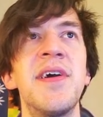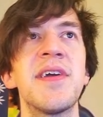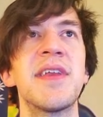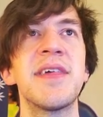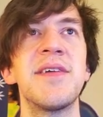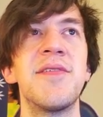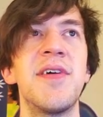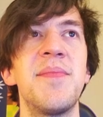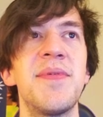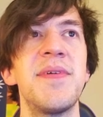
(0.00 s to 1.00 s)
could clear
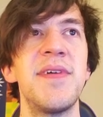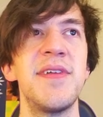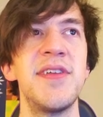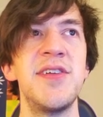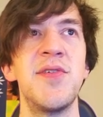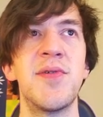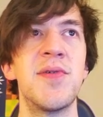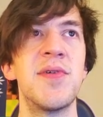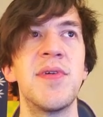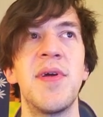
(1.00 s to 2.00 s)
up
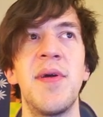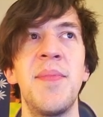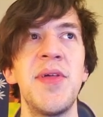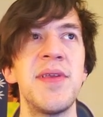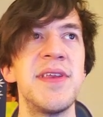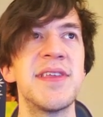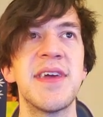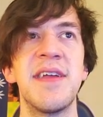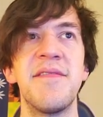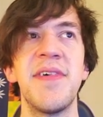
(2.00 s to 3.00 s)
your ability to
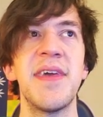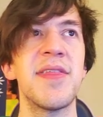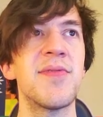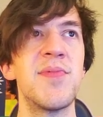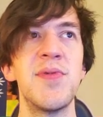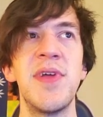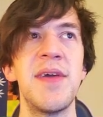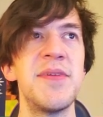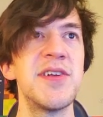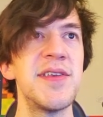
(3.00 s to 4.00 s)
kind of like throw
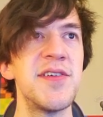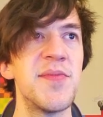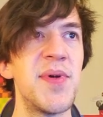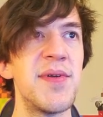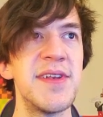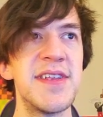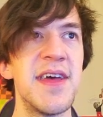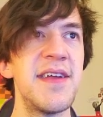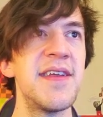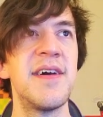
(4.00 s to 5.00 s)
damage on your opponent's
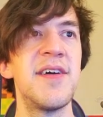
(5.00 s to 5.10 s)
side.